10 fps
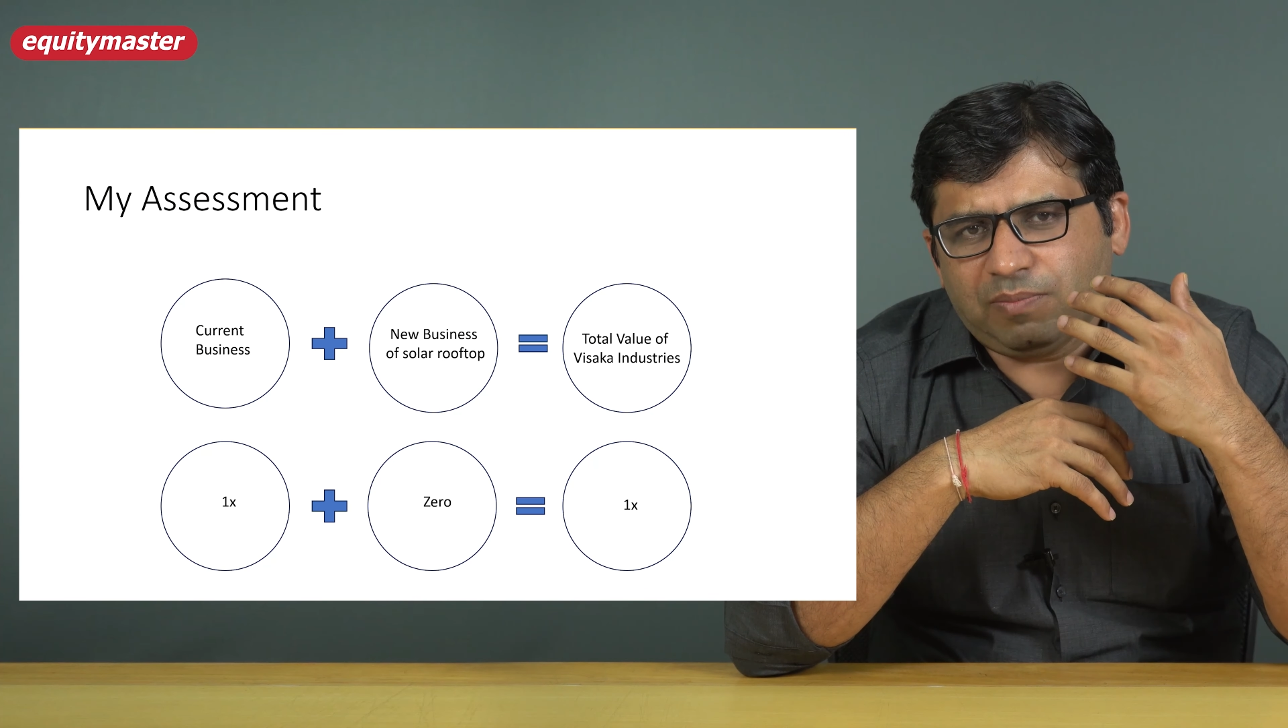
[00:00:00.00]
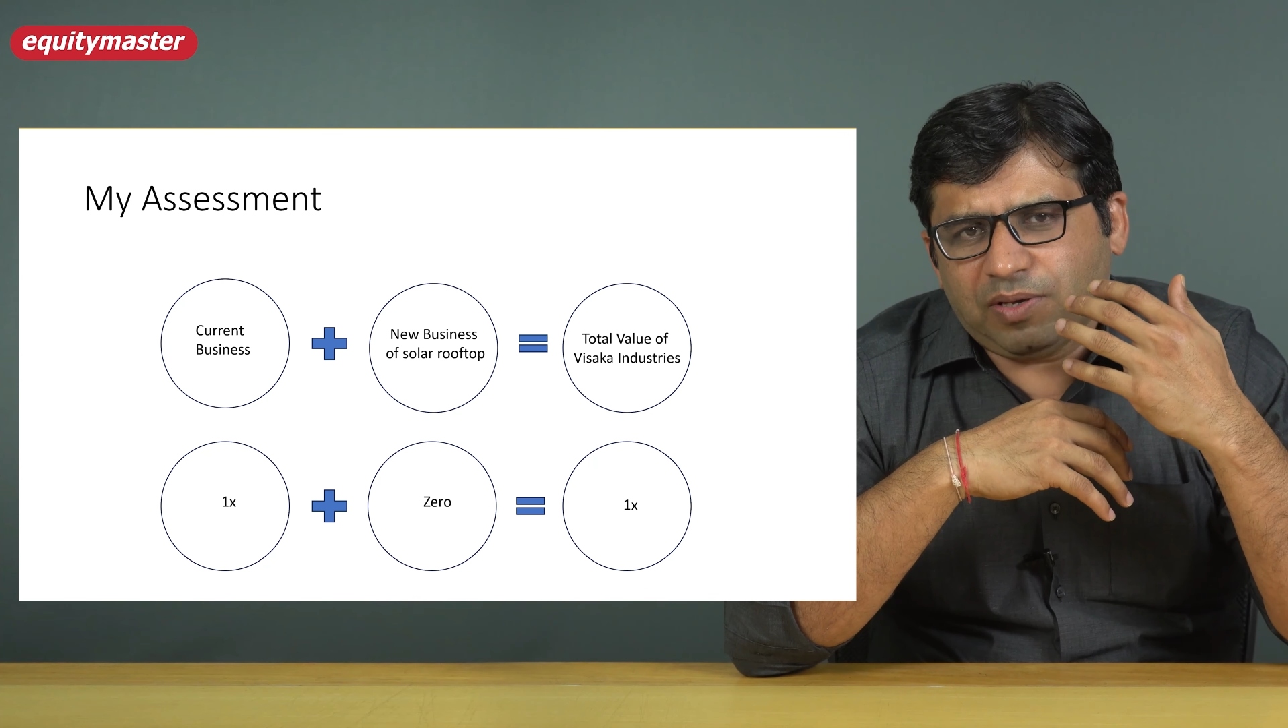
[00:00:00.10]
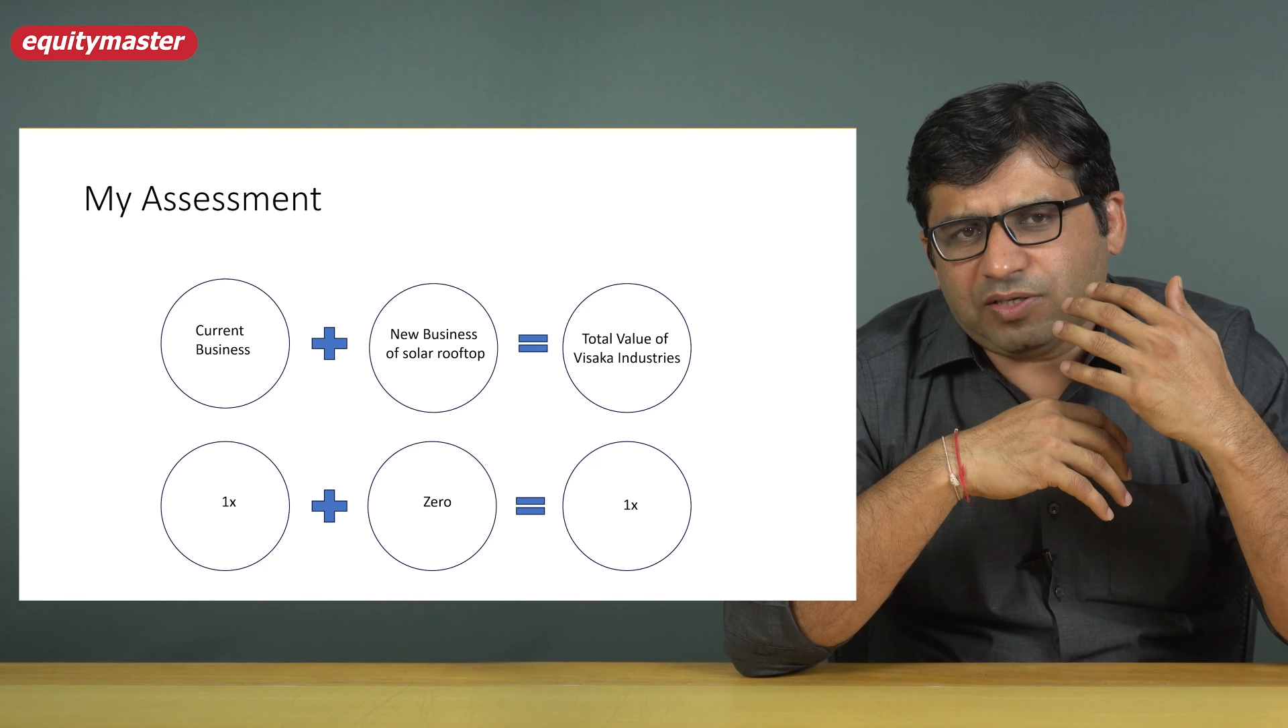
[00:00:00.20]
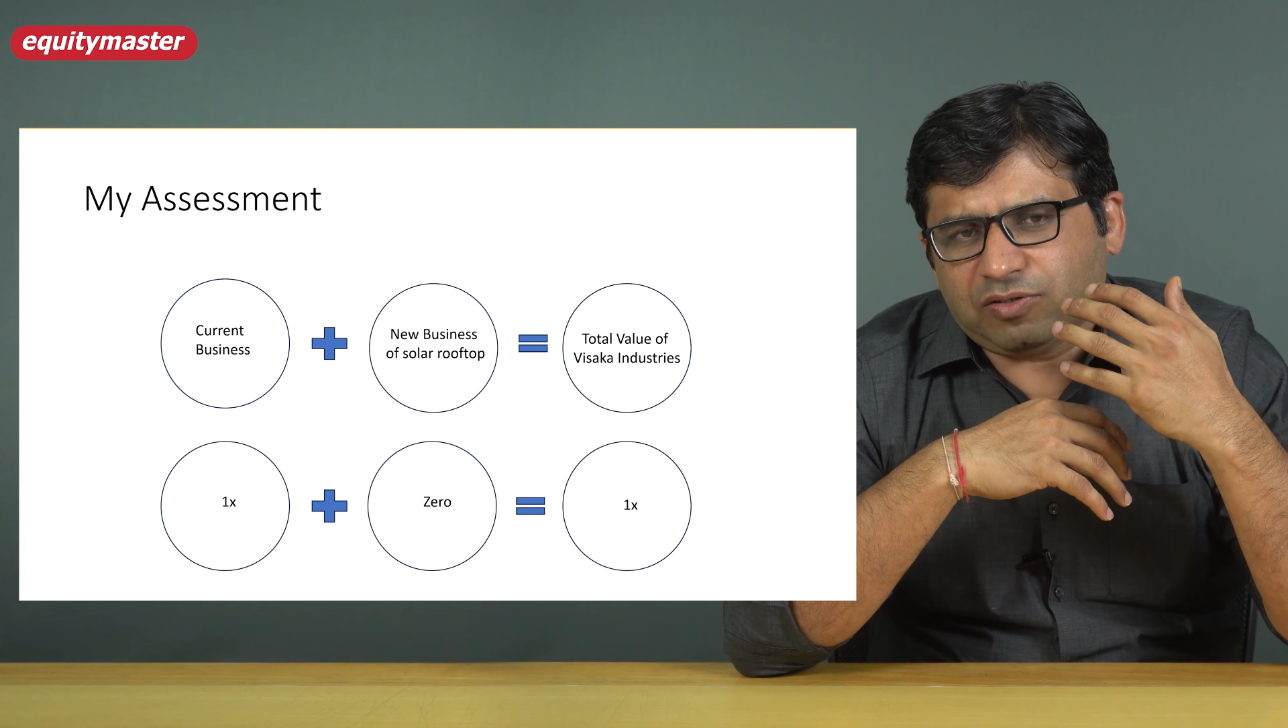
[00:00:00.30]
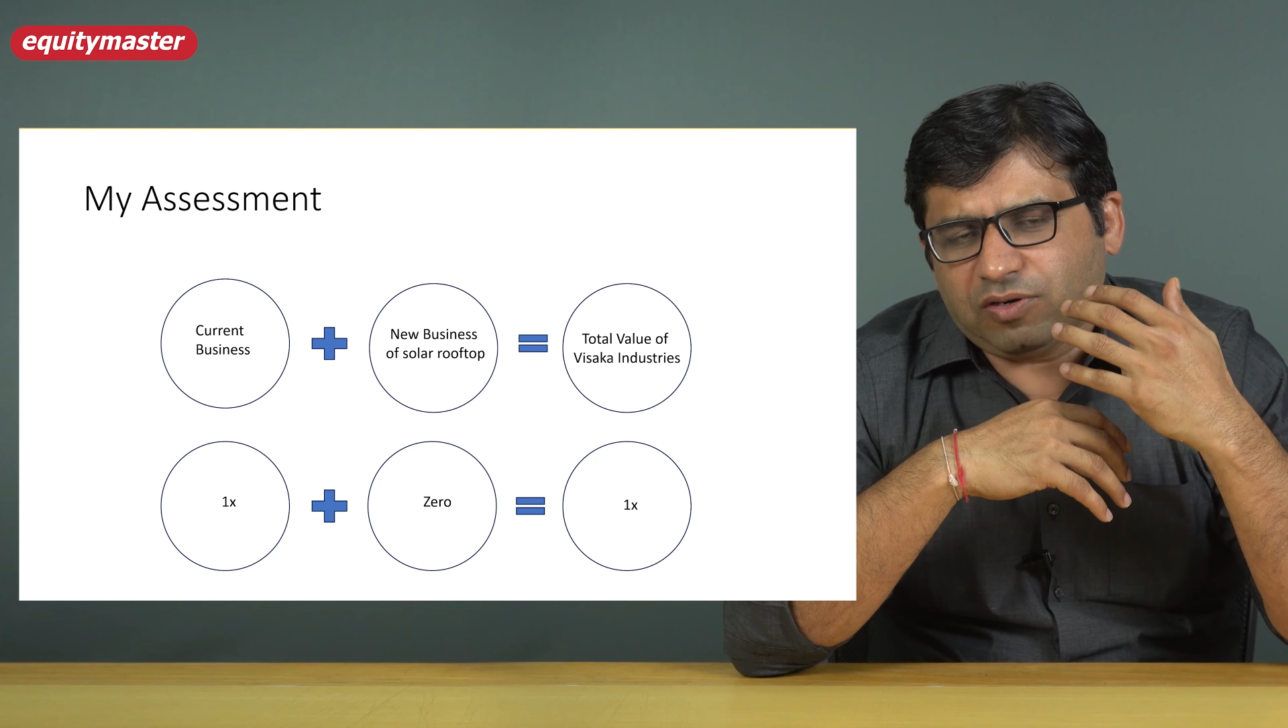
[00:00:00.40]

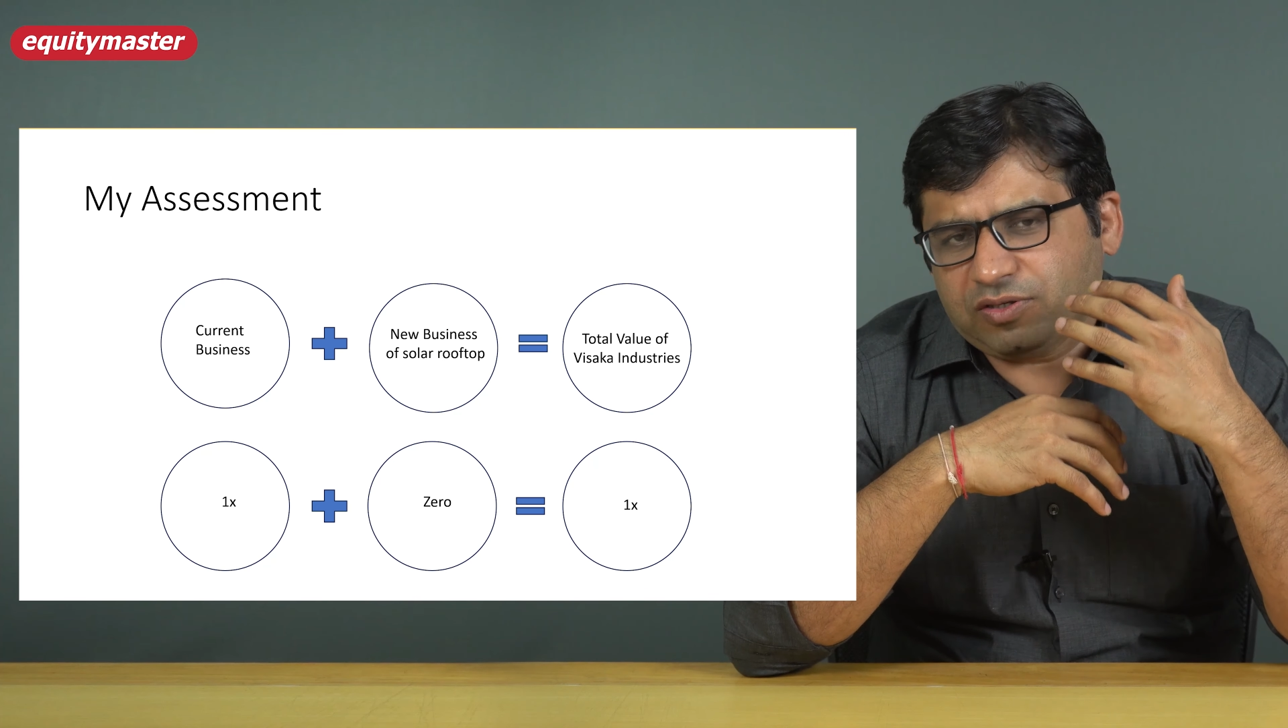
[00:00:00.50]
based on